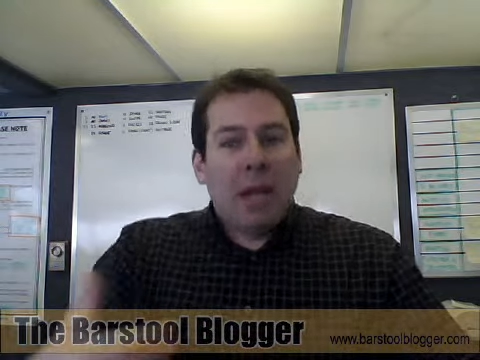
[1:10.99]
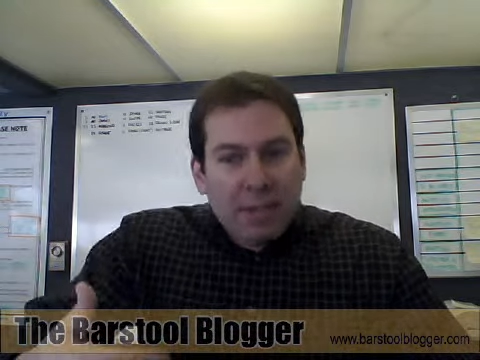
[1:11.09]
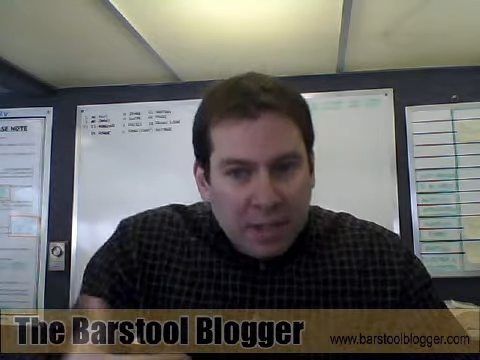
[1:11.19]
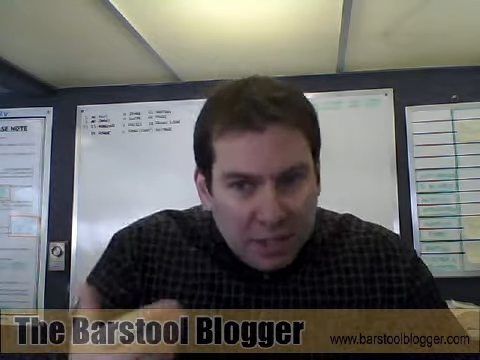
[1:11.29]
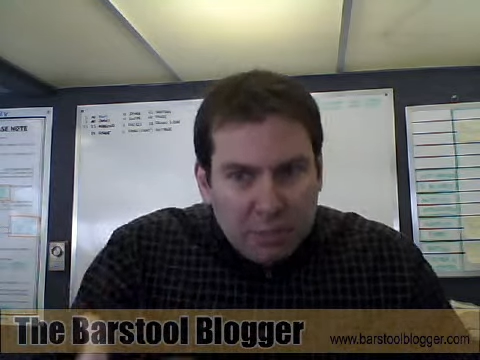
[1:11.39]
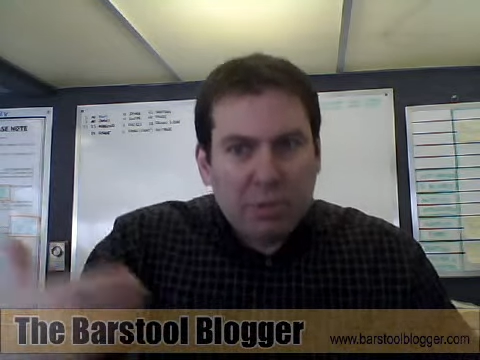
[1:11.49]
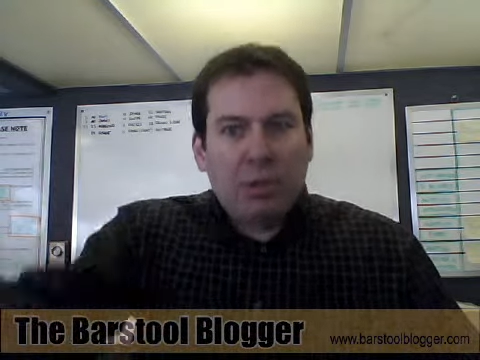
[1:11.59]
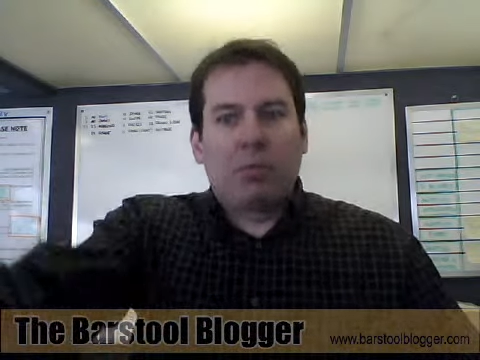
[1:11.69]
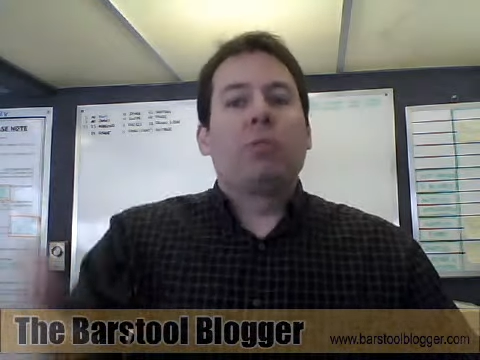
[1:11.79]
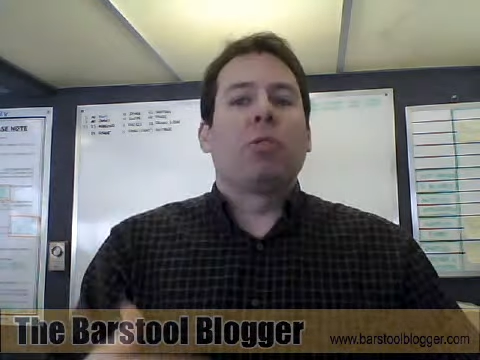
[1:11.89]
And then he just
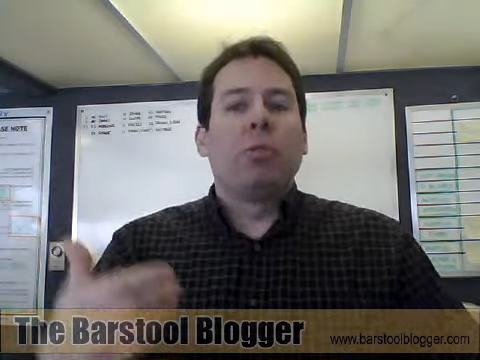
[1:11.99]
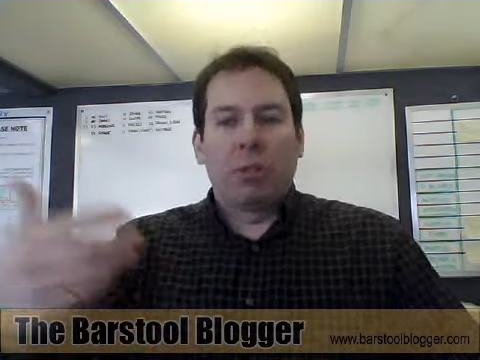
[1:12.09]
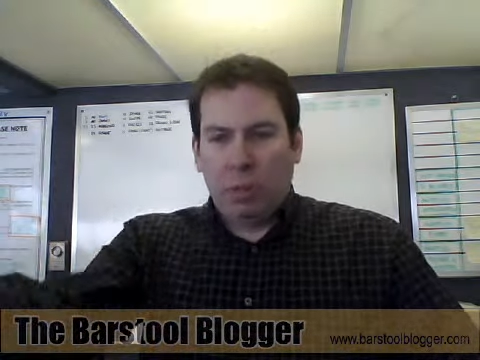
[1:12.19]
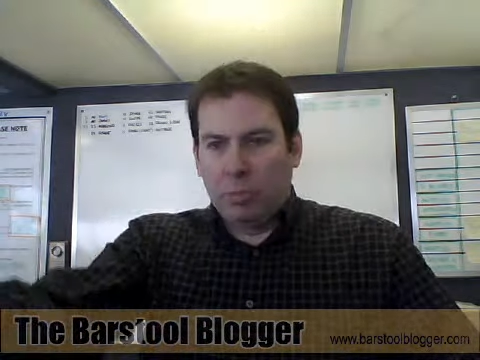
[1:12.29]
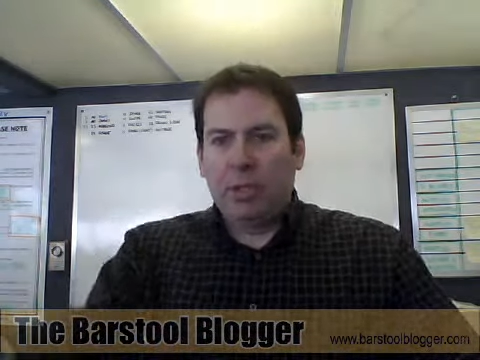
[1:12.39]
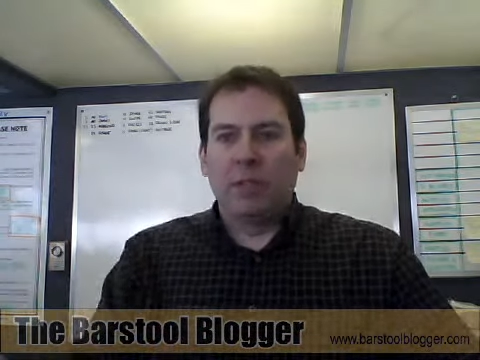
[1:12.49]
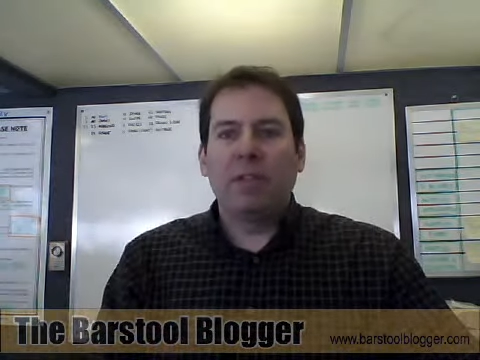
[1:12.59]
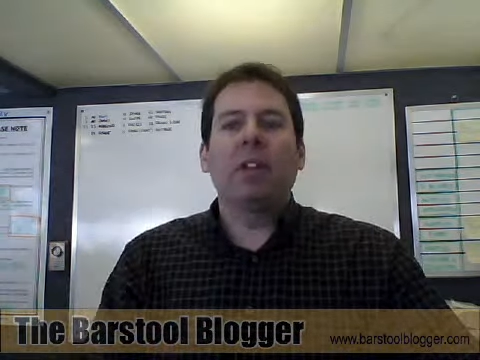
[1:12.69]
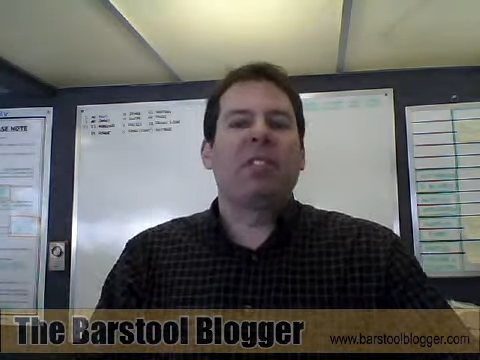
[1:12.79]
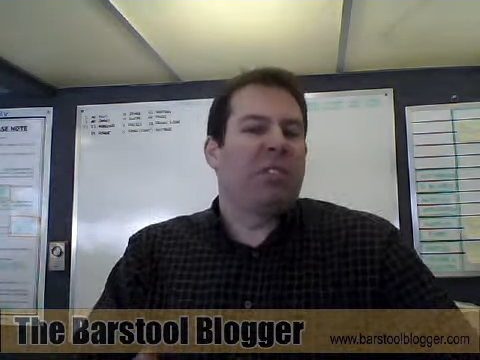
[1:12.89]
bull. Well, so you you believe
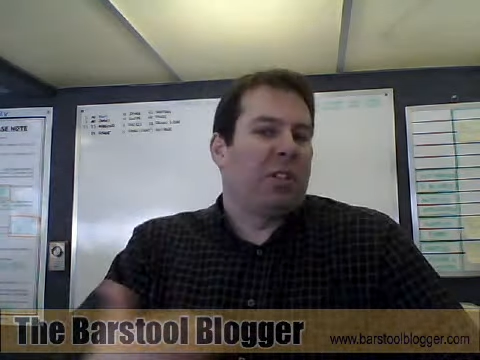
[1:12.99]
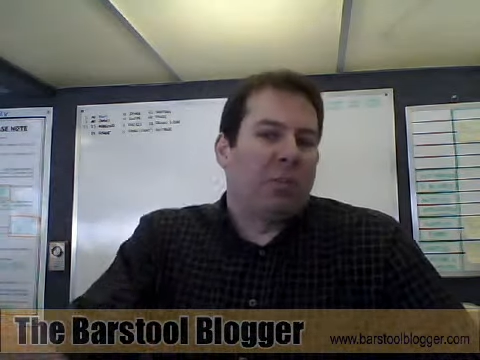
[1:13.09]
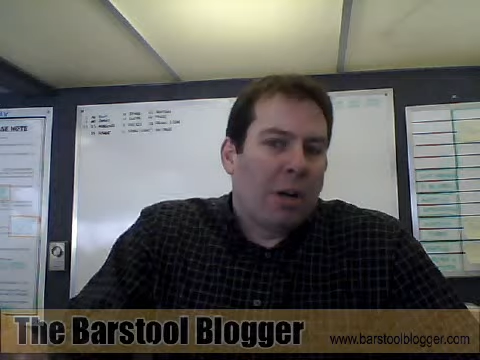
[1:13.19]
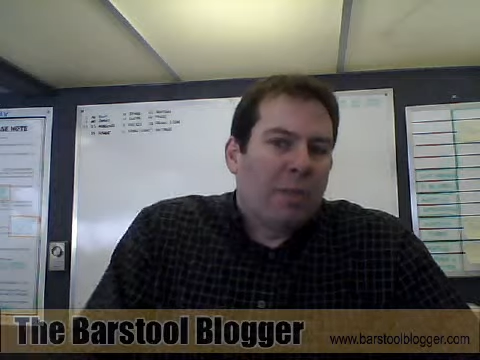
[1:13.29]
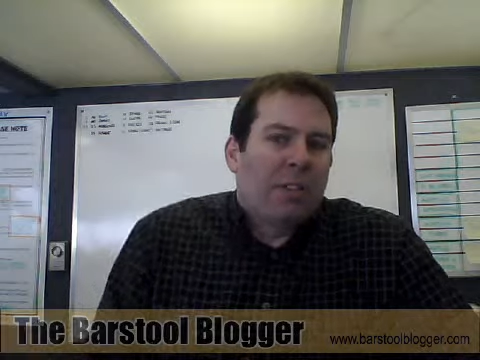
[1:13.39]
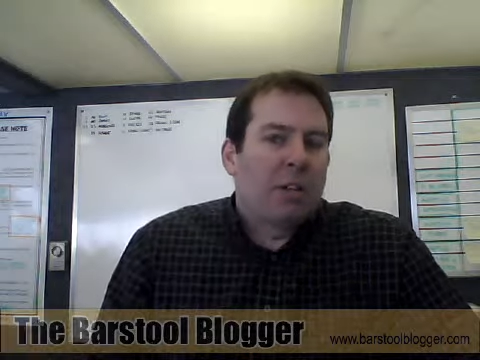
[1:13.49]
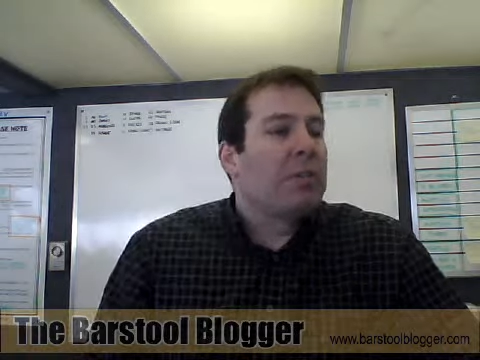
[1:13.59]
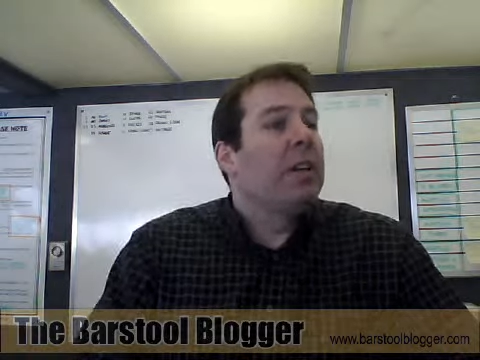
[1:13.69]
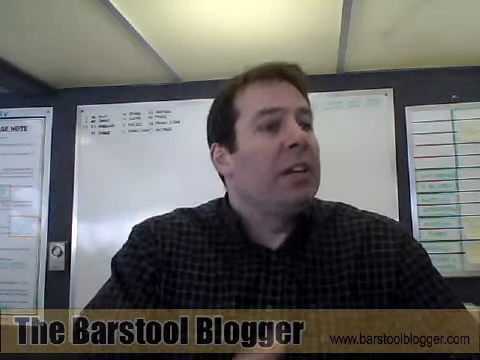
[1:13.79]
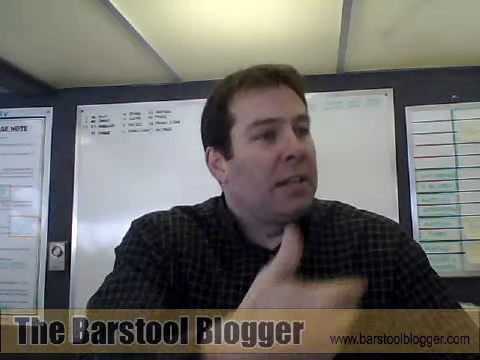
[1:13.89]
this, so obviously you're
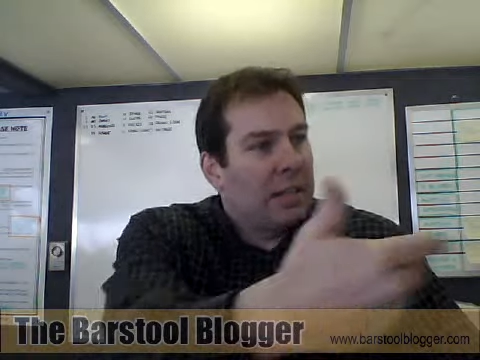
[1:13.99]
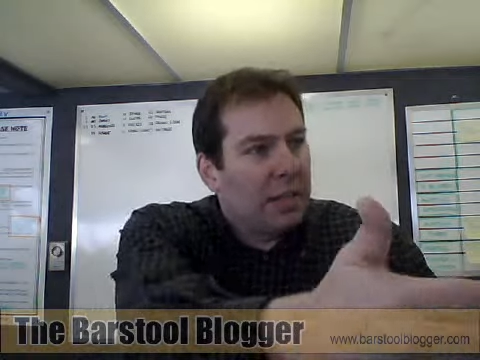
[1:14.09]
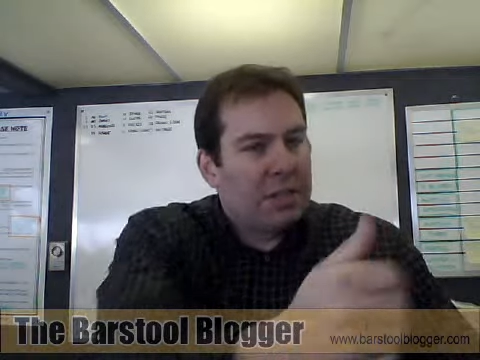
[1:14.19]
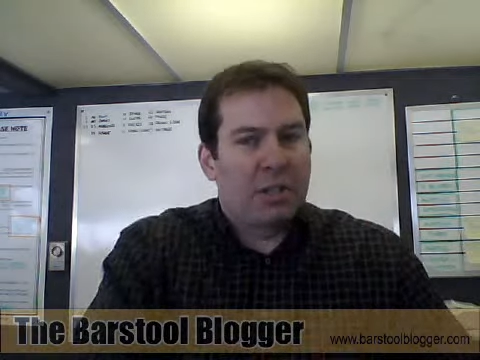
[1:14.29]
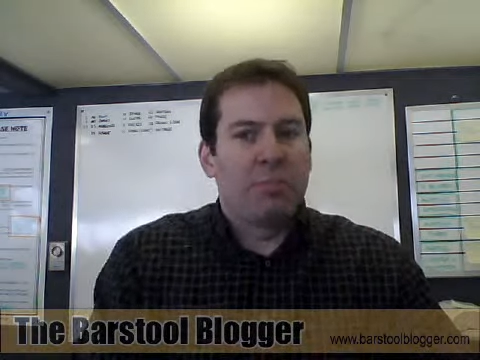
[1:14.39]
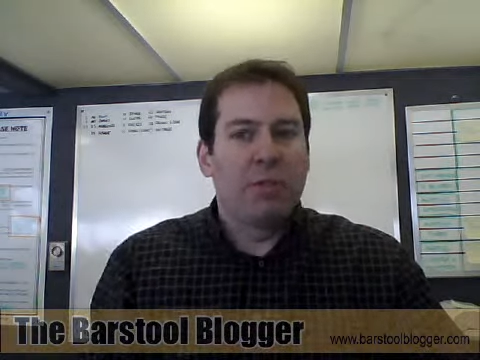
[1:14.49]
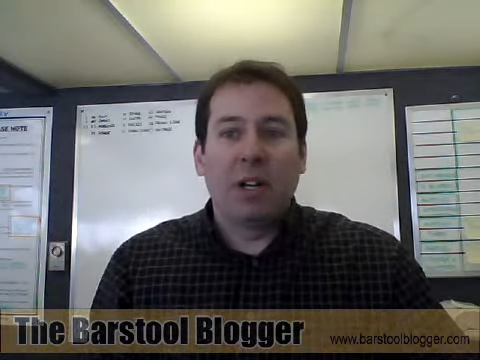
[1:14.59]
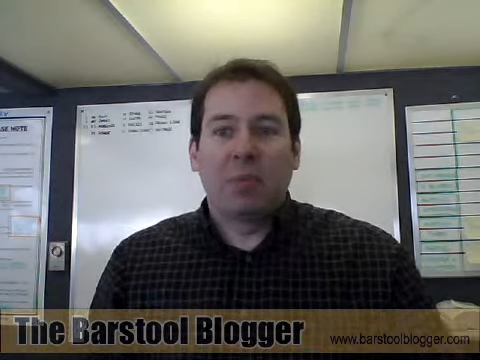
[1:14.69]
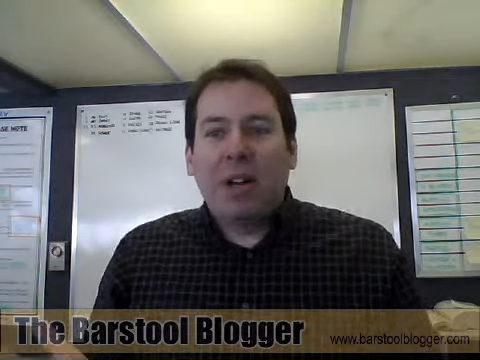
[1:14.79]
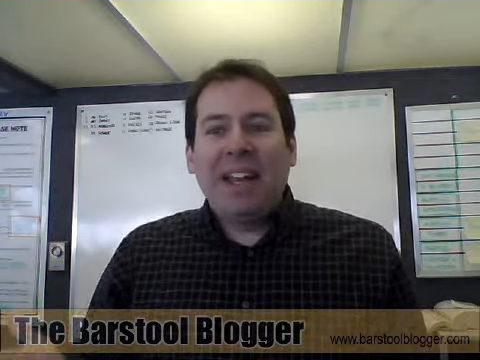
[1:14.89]
an idiot, and let's just move
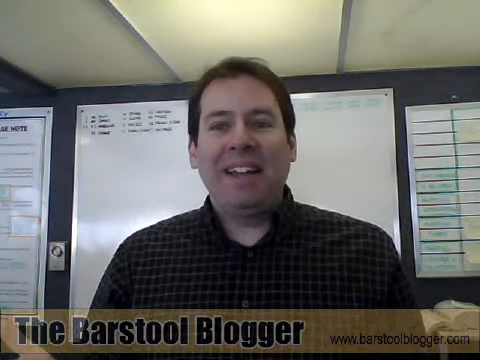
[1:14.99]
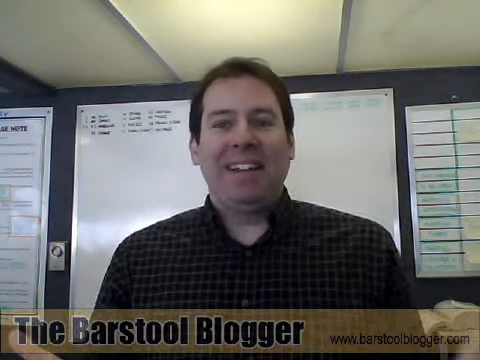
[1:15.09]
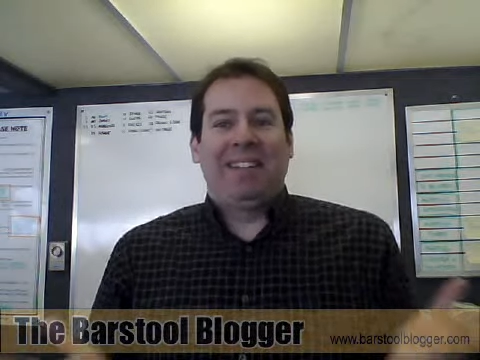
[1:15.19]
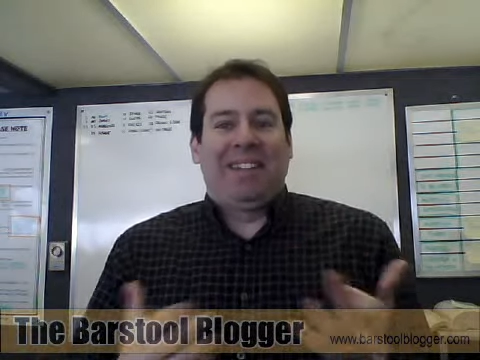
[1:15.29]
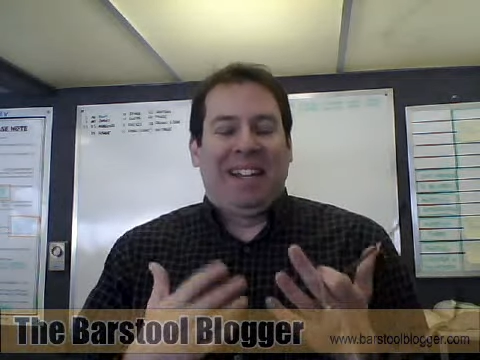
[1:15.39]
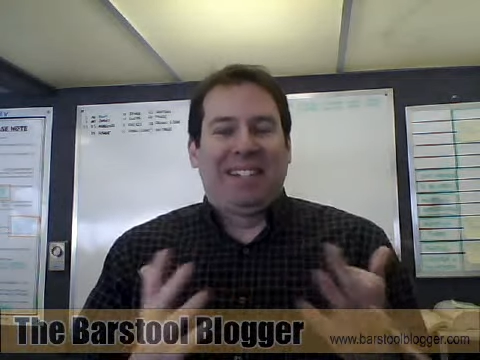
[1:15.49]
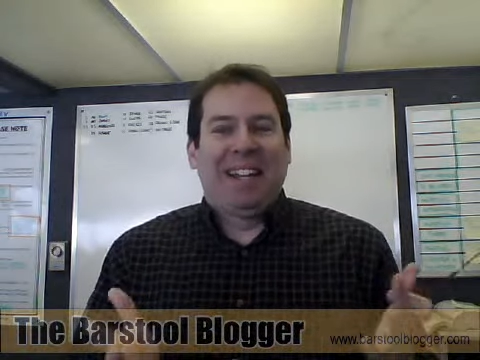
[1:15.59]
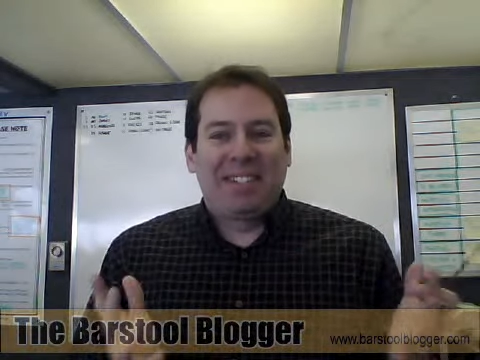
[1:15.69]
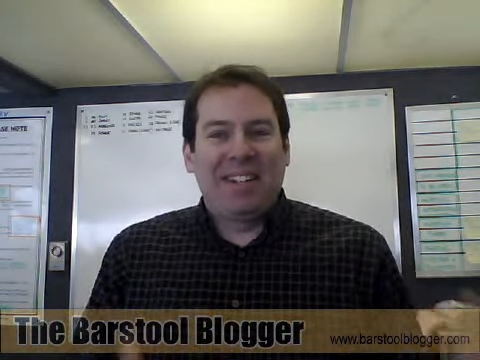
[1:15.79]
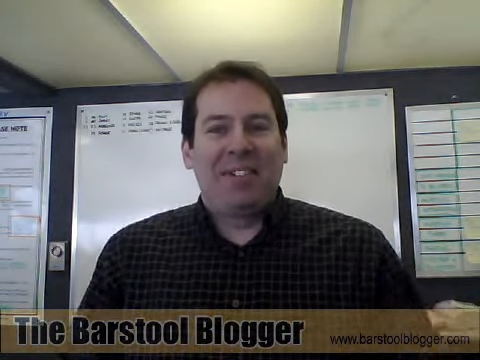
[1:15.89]
on. Well, hang on a second.
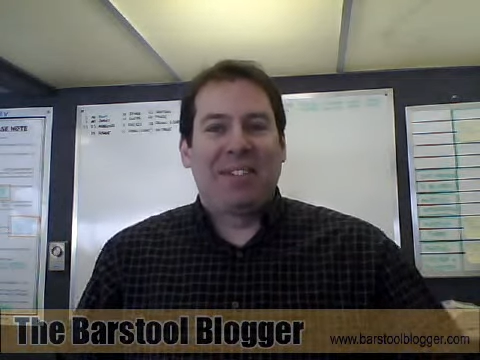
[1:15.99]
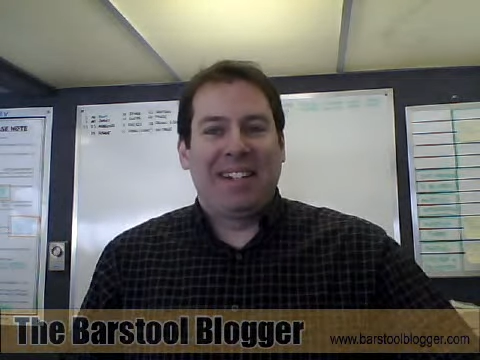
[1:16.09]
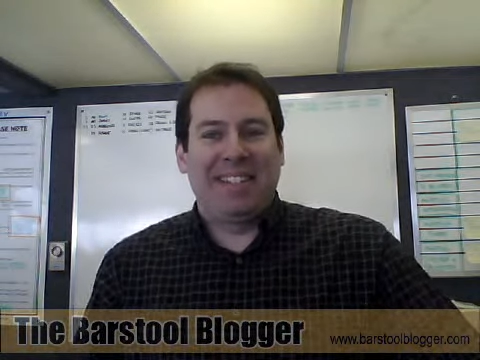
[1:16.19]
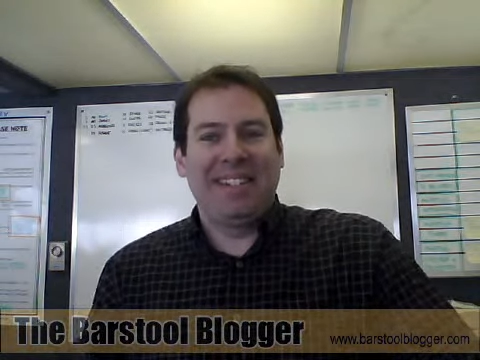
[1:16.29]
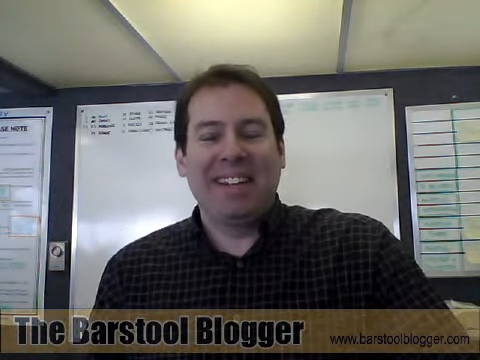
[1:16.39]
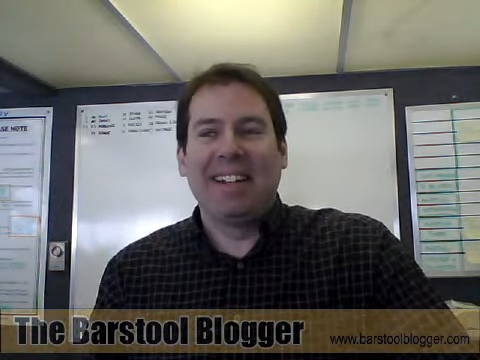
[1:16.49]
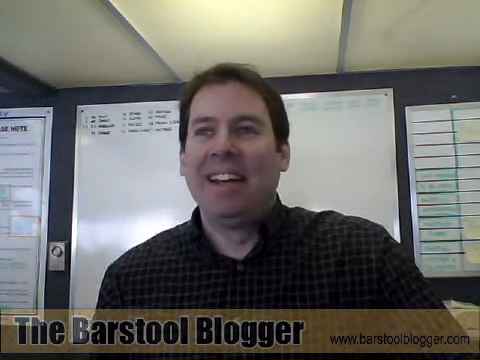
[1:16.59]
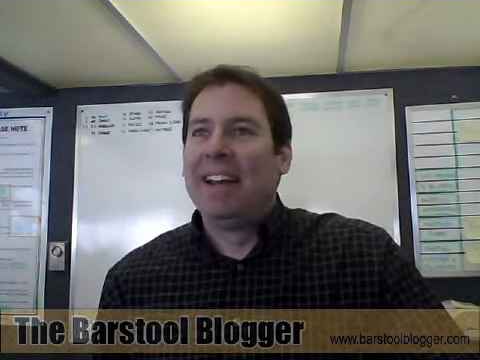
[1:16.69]
That's not what I said.